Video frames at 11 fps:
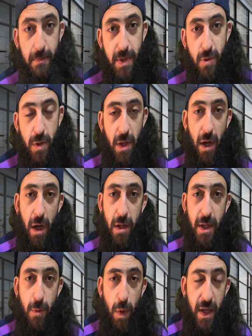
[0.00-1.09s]
between
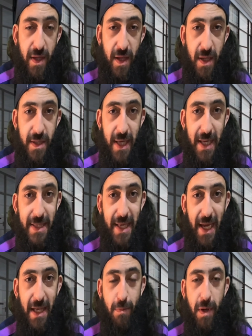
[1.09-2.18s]
Ollie Watkins and
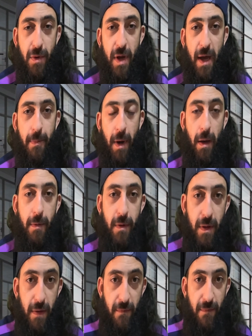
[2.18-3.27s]
Said Ben Rahma
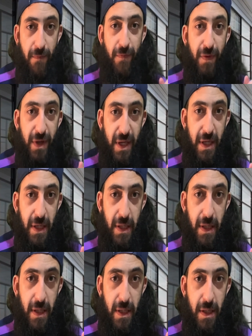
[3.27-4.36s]

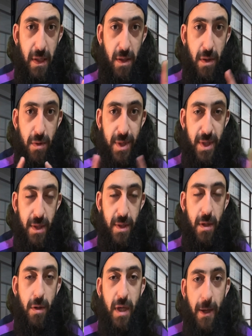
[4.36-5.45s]
versus.
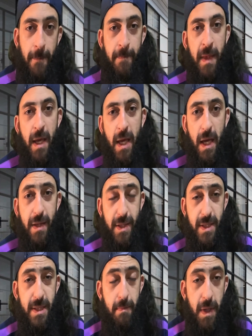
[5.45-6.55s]
Okay,
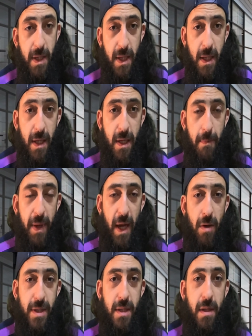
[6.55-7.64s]
this is a mini
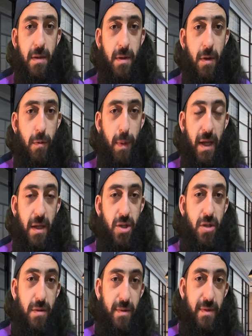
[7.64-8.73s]
comparison. Nobody
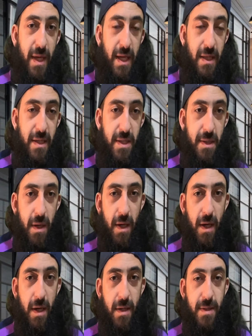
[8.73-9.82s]
should take this
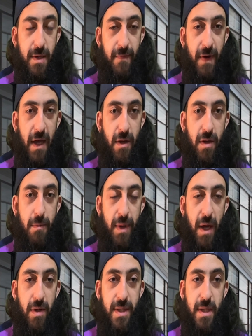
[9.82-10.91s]
as a final
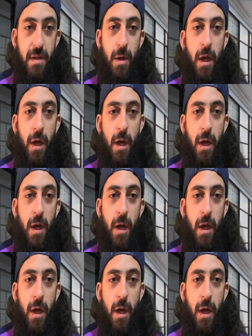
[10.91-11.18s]
comparison.